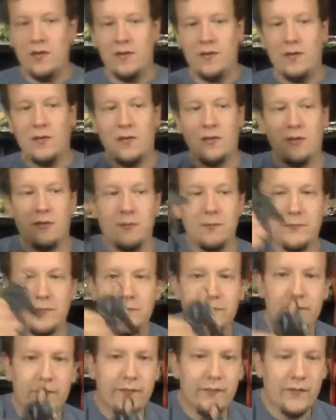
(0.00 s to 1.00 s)
So
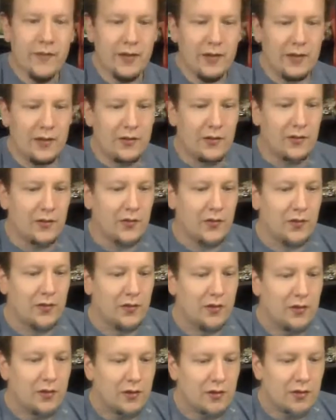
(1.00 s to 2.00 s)

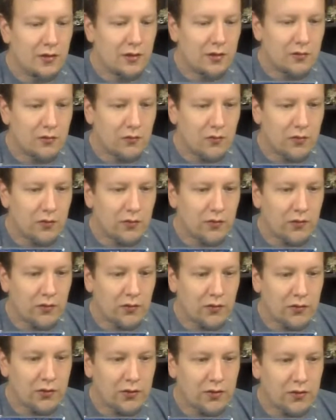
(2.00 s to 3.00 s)
here's Winter
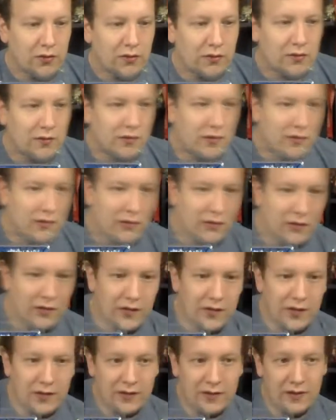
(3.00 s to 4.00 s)
Soldier. Looks
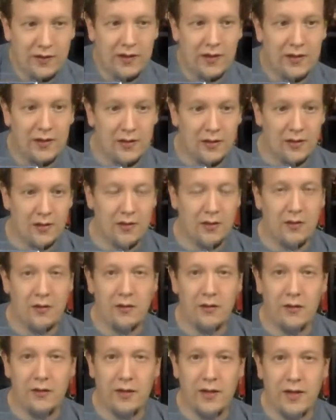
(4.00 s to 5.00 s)
like
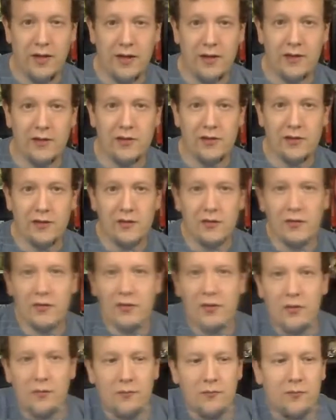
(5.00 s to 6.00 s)
they're 8 inches or
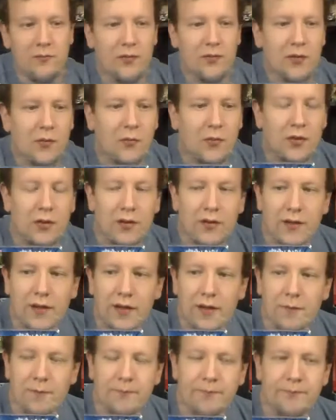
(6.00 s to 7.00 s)
so, somewhere in
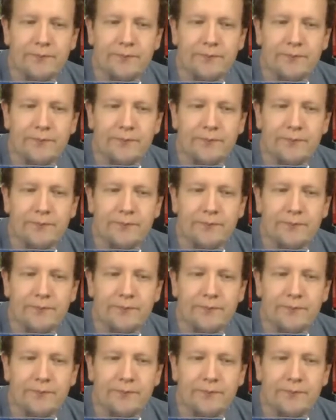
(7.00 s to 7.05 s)
there.